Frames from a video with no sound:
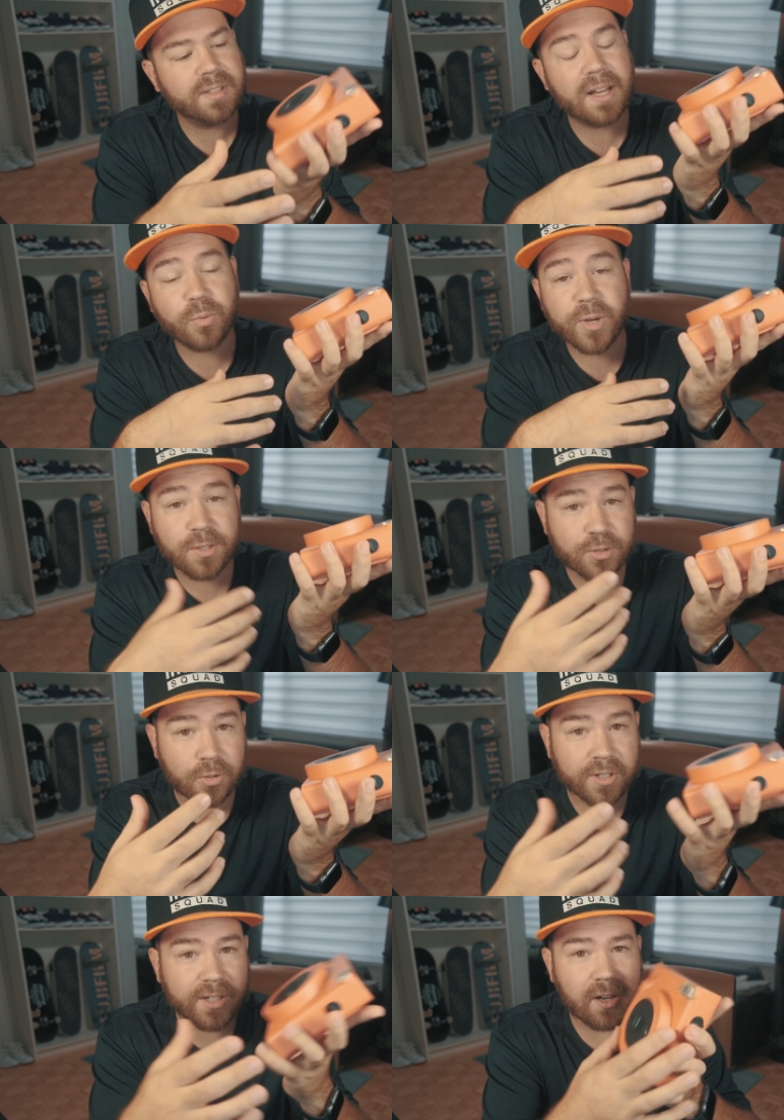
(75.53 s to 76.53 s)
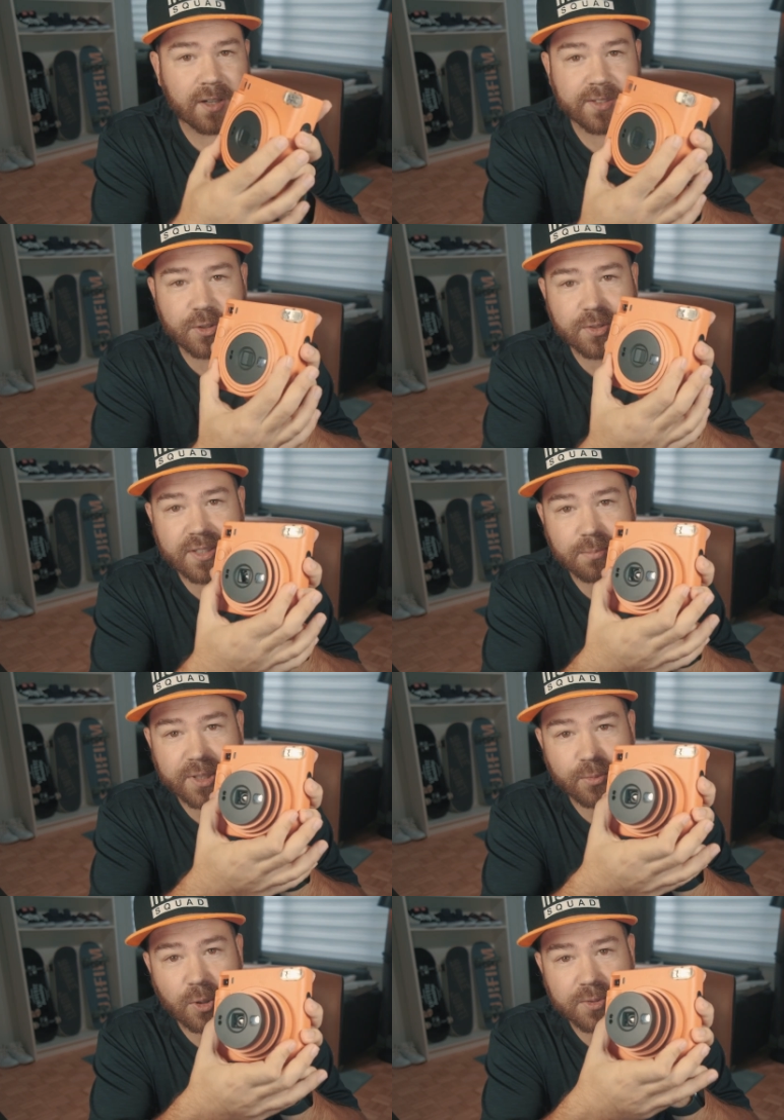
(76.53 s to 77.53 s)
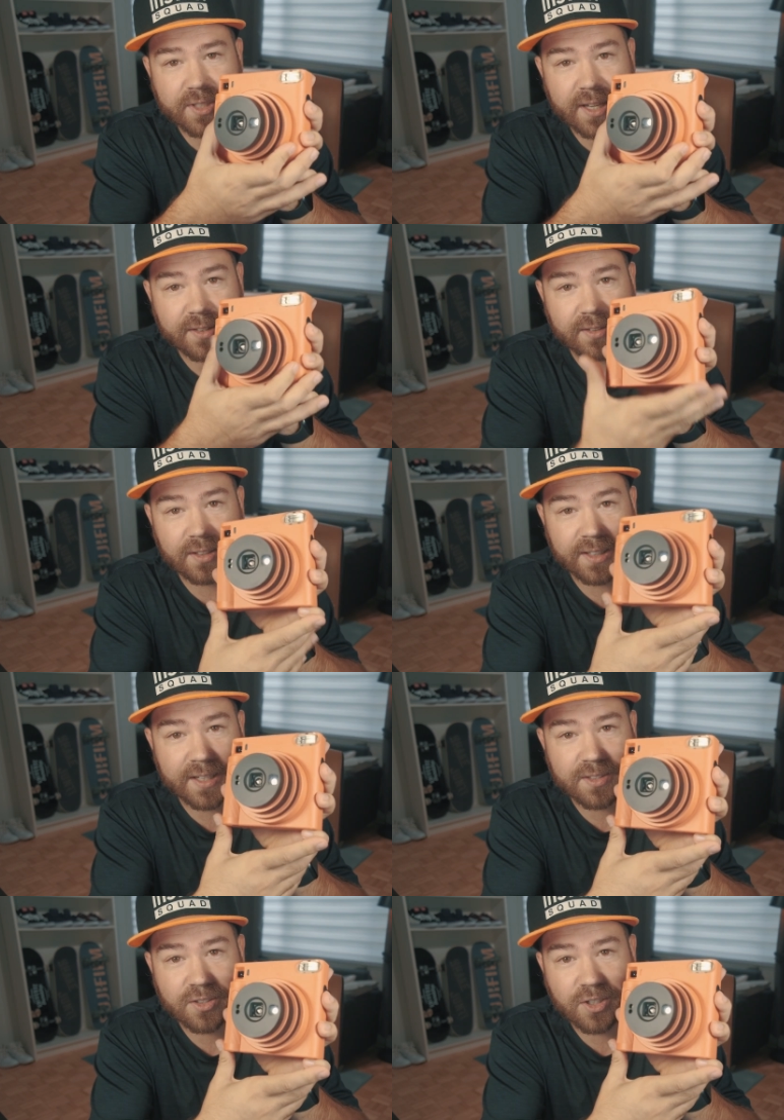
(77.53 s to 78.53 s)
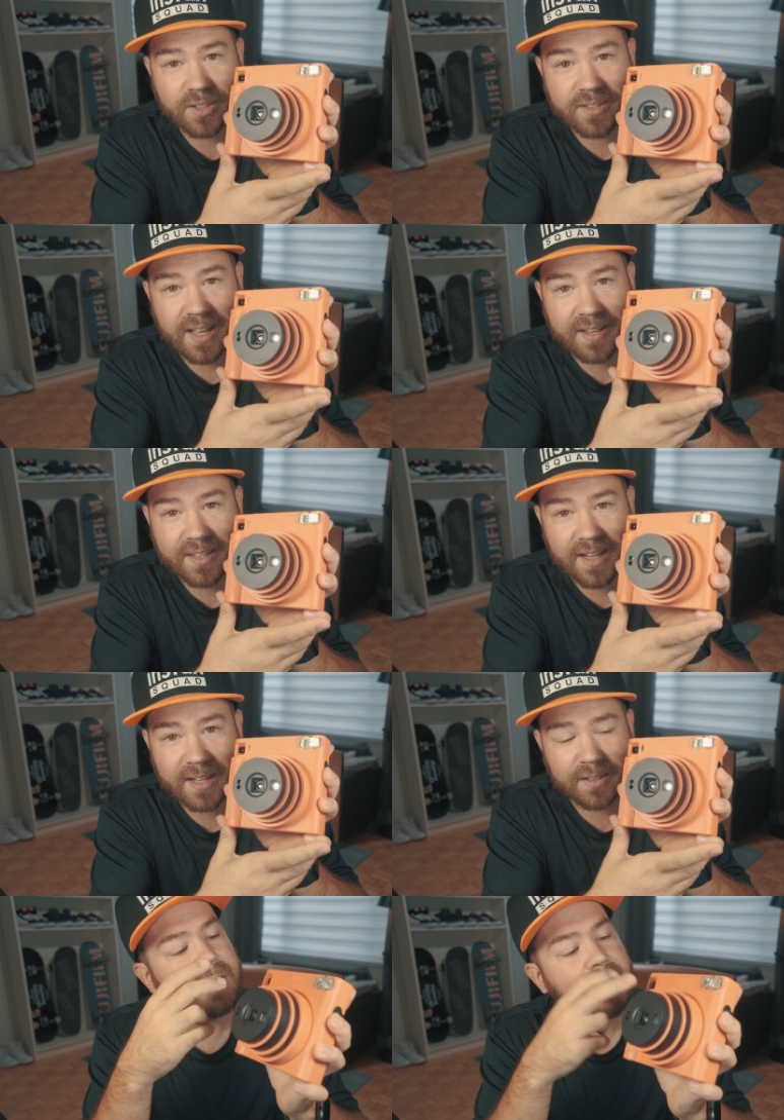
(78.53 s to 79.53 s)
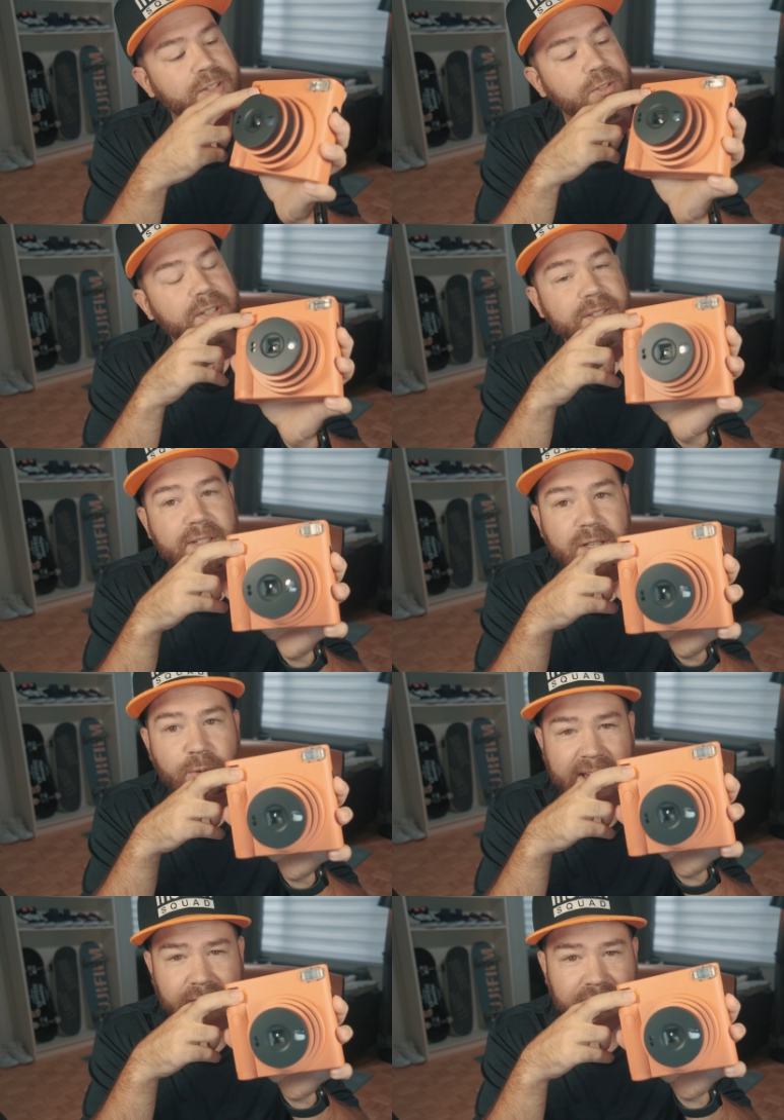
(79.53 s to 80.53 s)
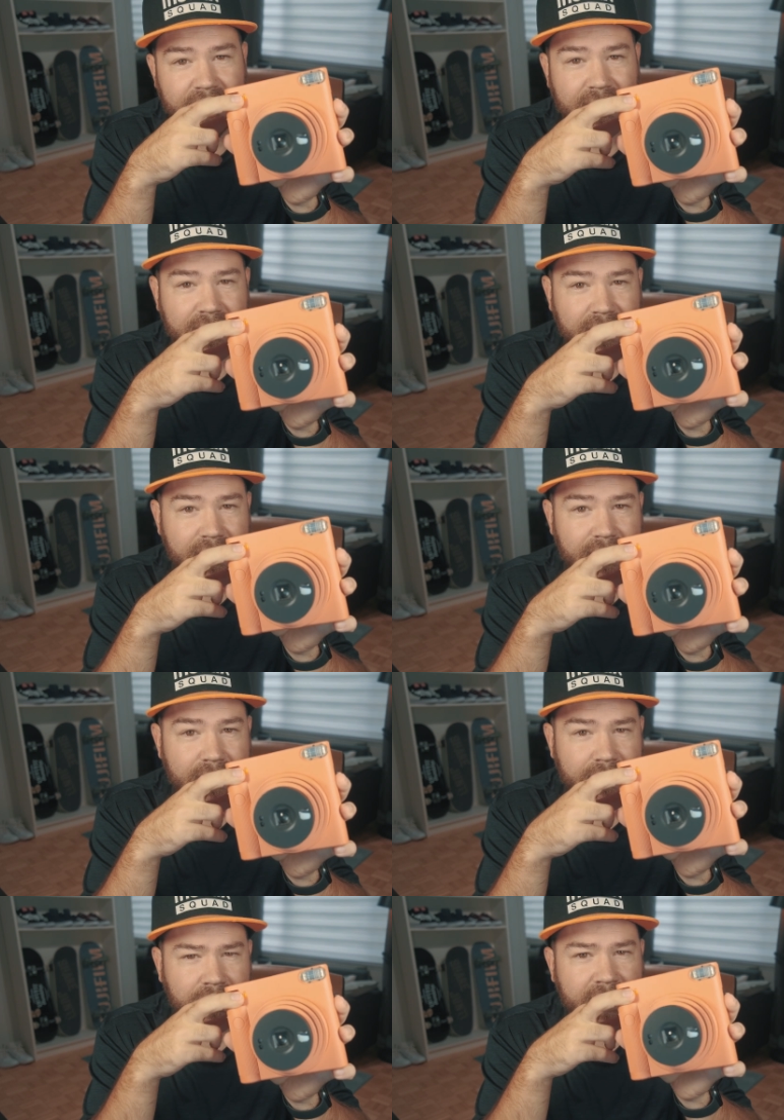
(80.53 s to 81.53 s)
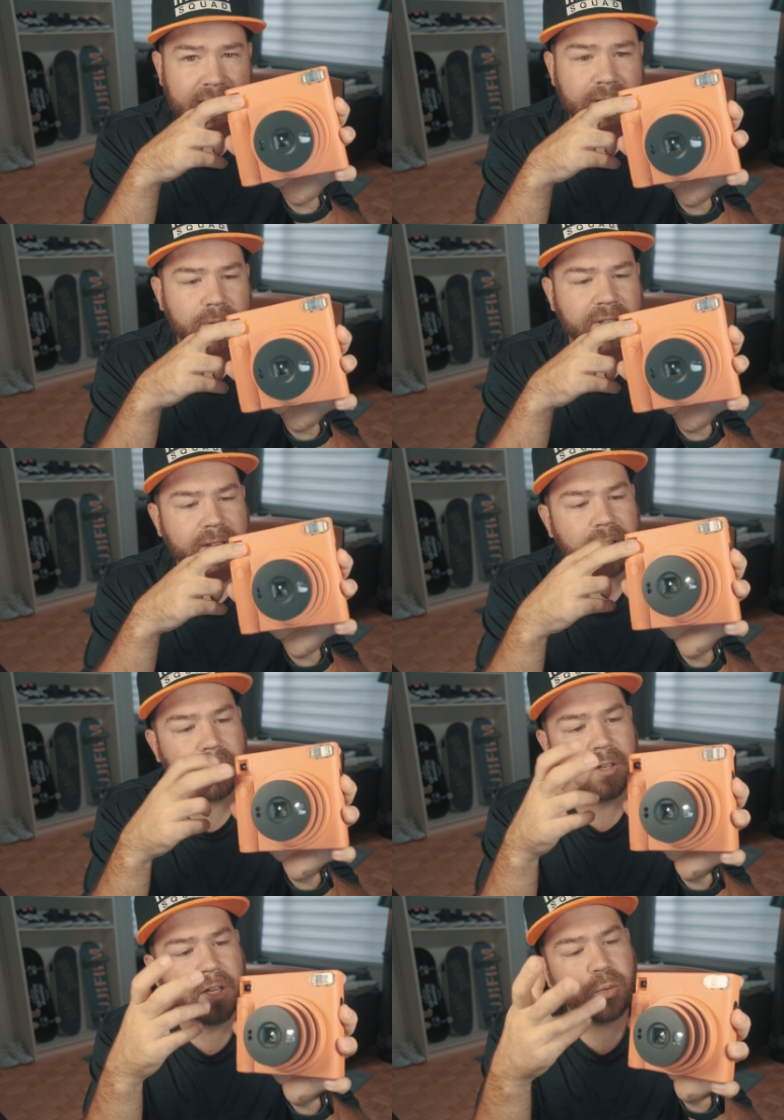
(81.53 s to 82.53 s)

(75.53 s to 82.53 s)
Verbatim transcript: Now the way you turn it on is you simply rotate the lens just like that. And as you can see, we have an LED indicator here.